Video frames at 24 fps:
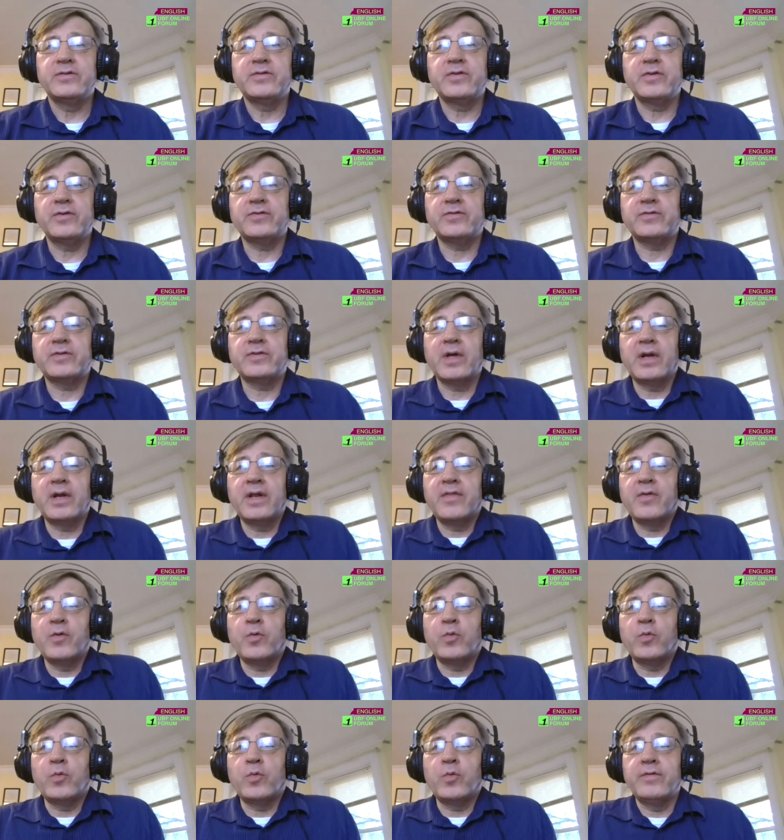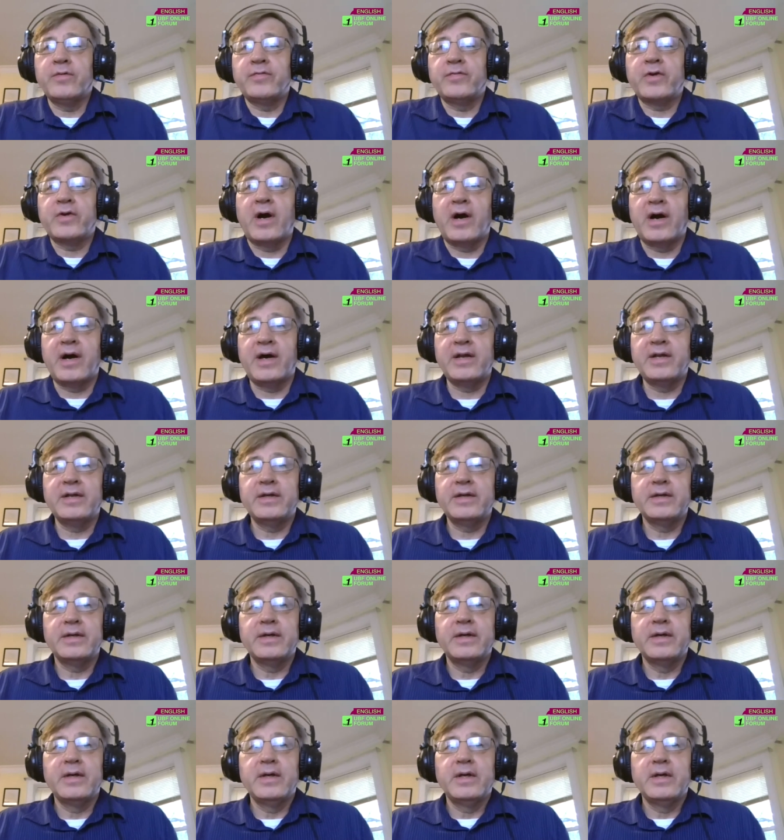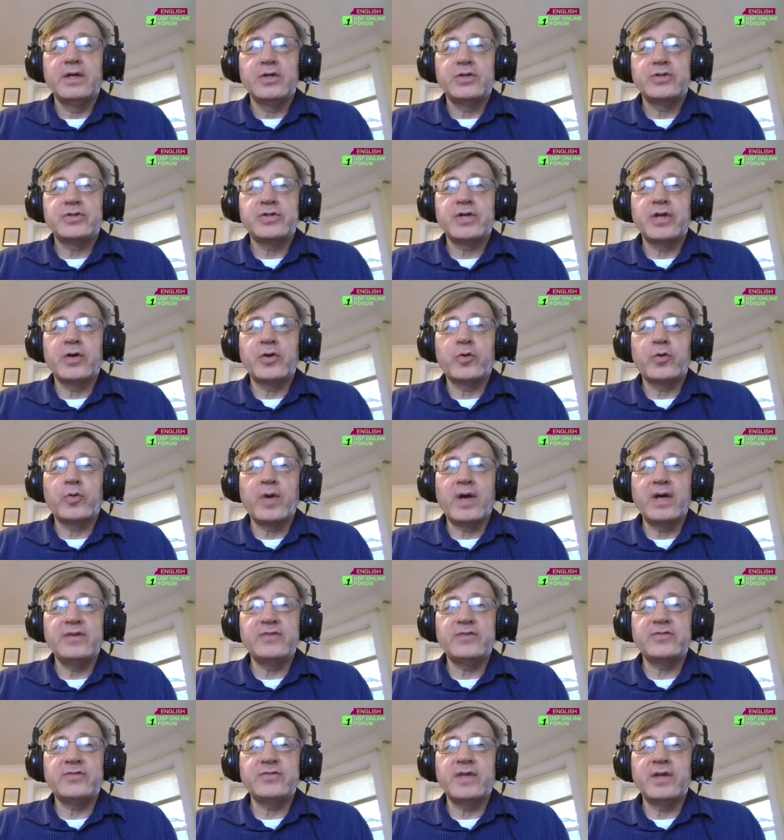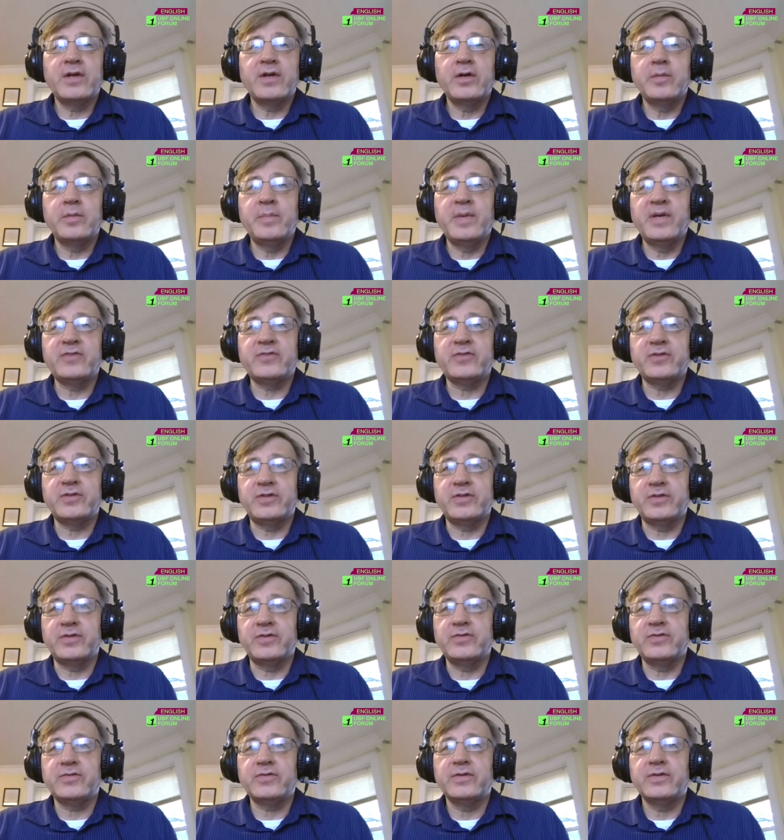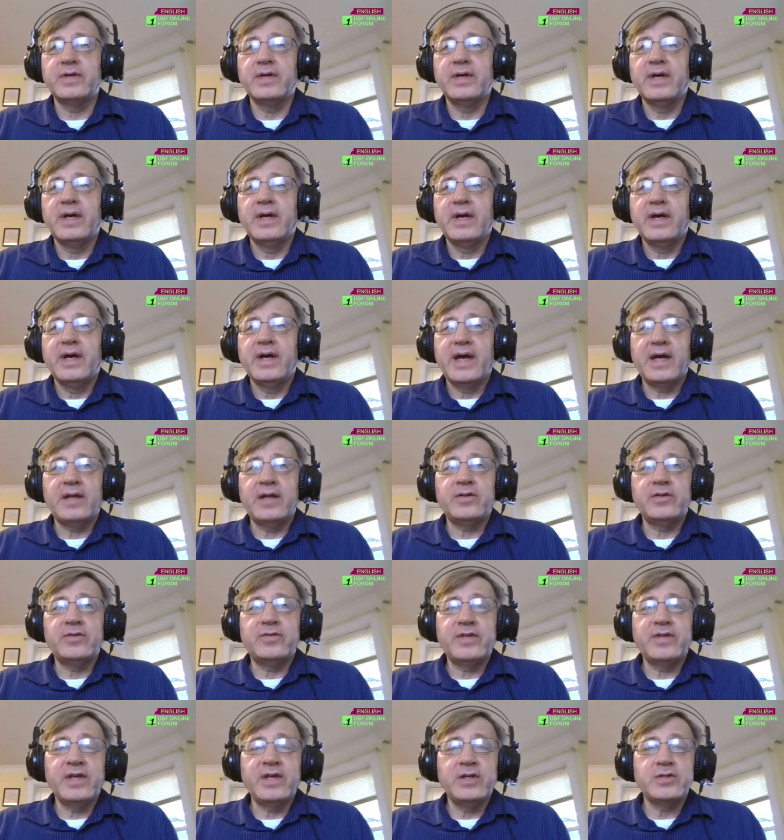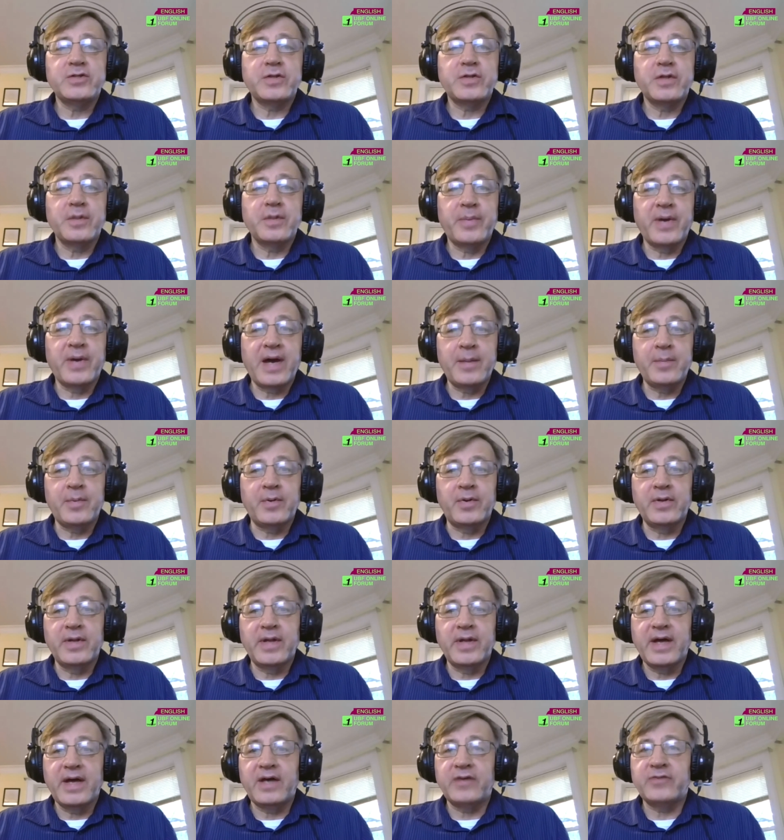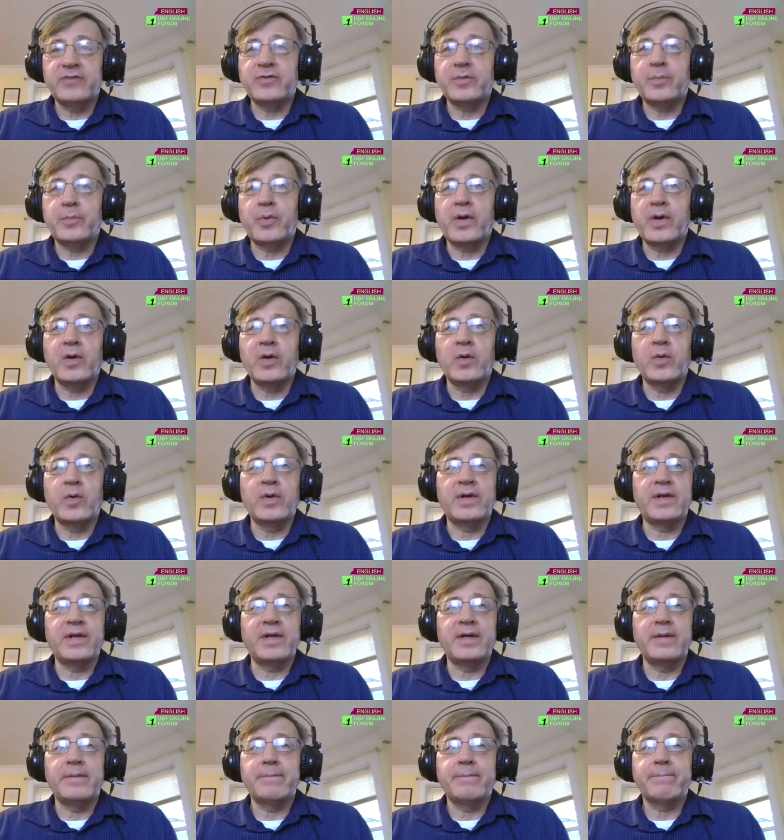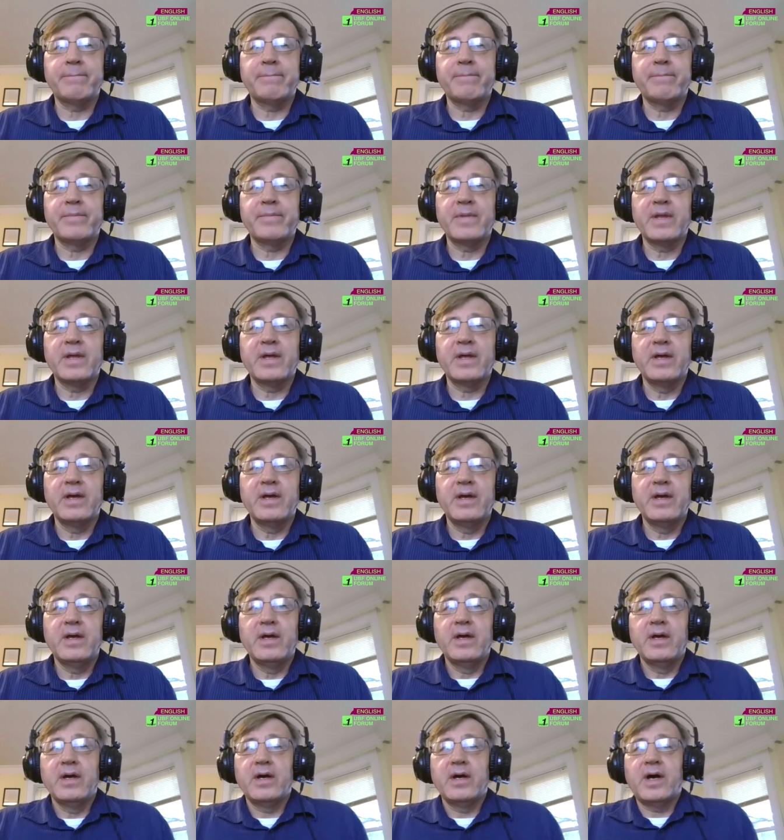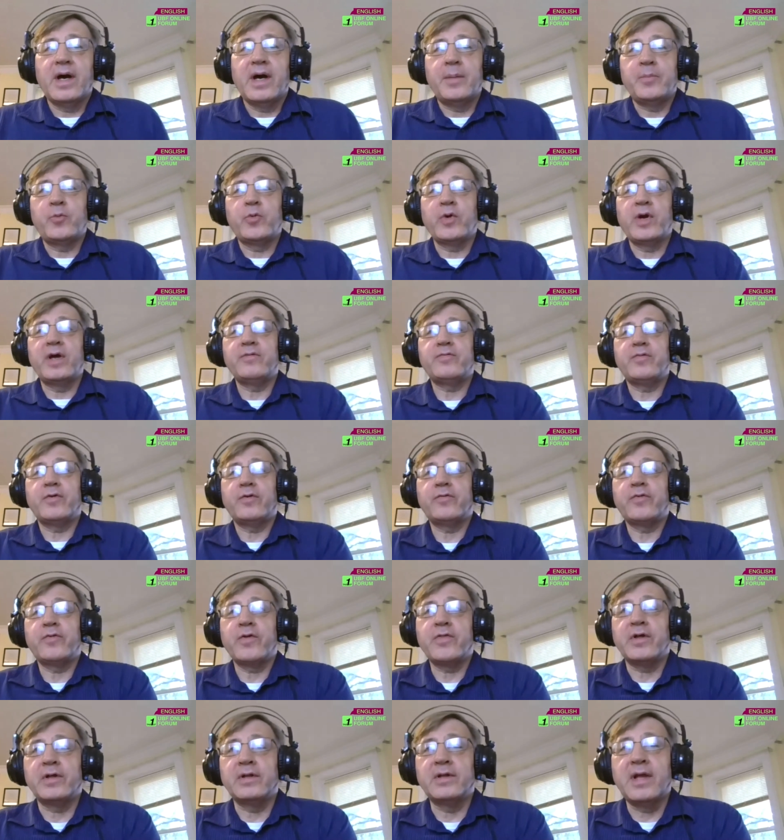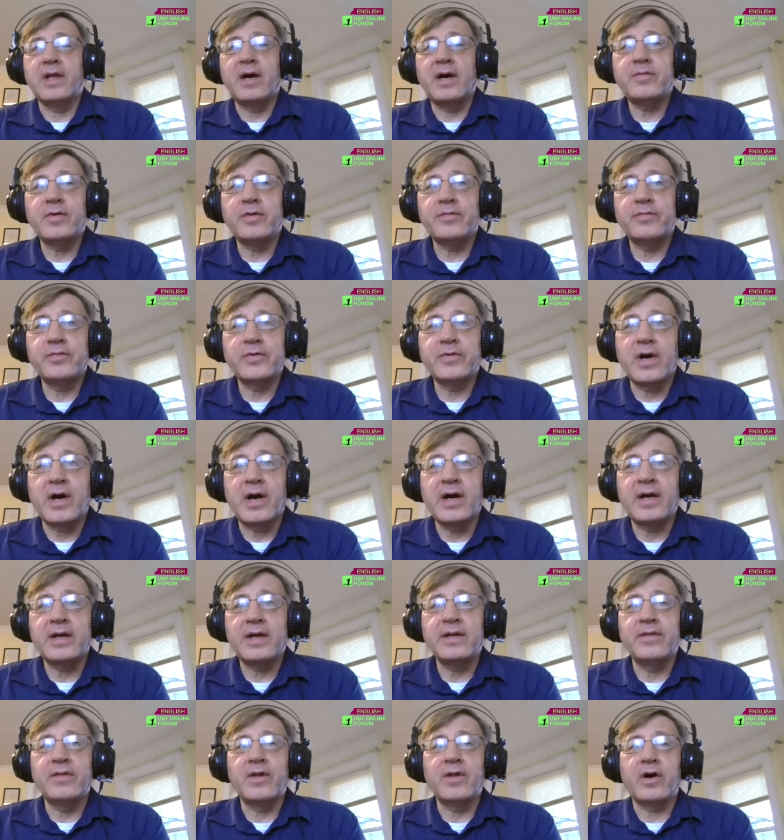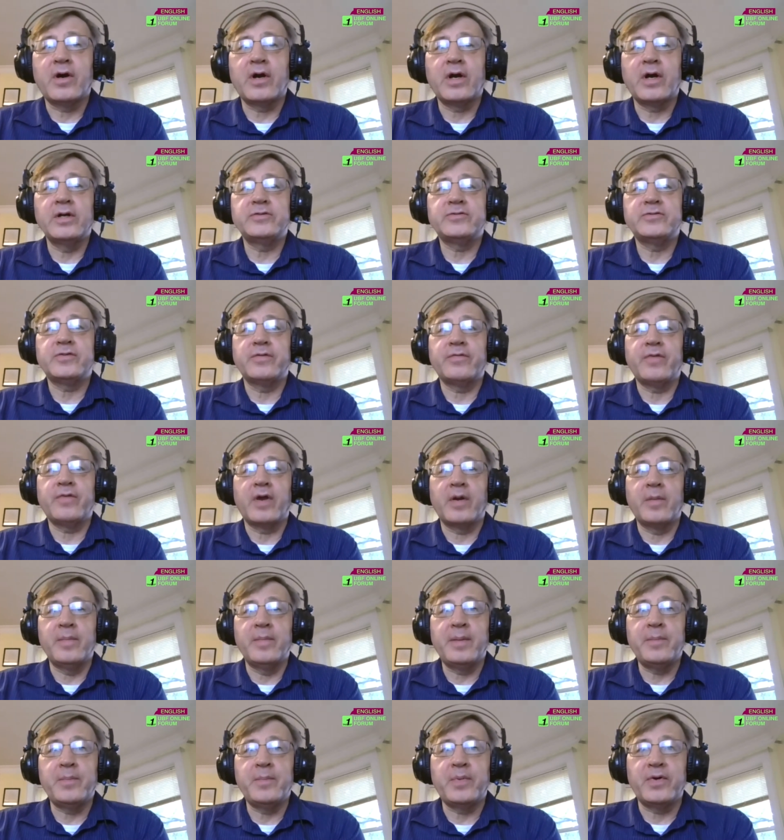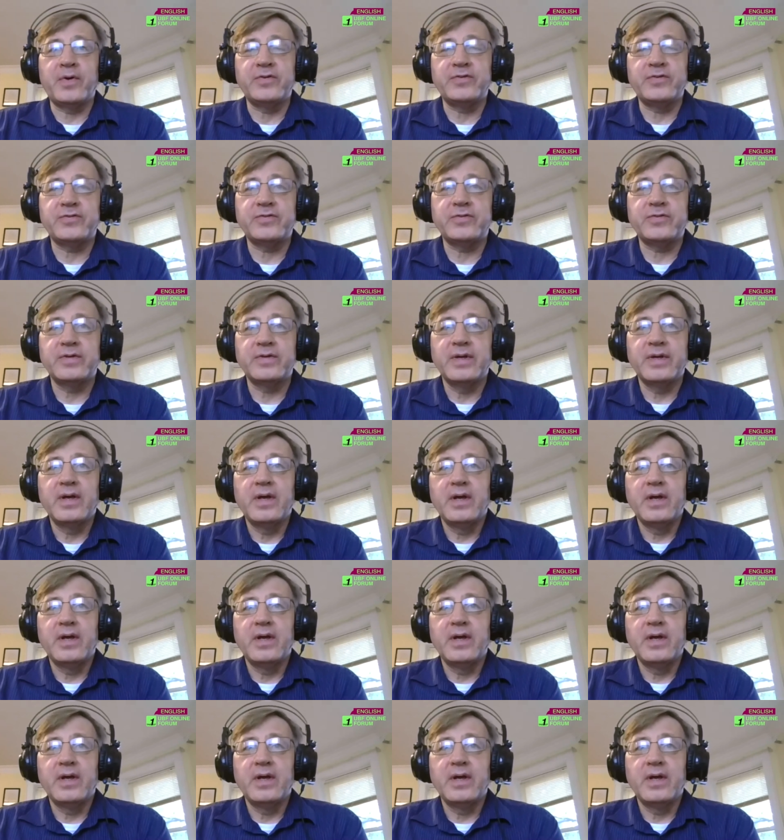to study the Word of God, share Christ centered messages, and to teach the Bible as a priority. I'm grateful for the love of God in the hearts of our members,